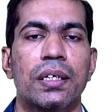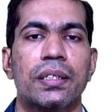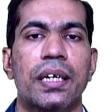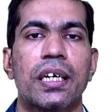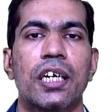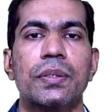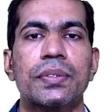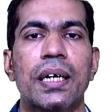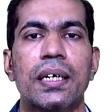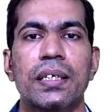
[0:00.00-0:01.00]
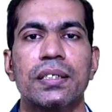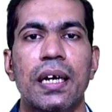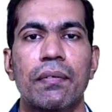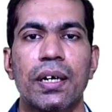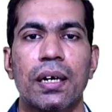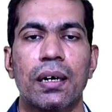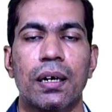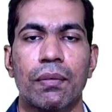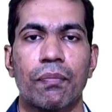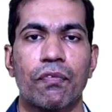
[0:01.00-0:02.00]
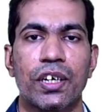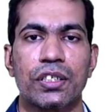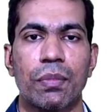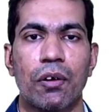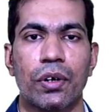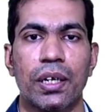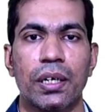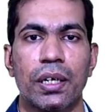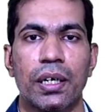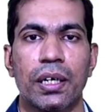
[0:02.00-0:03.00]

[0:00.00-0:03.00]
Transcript: then crisp set is having a fixed boundary.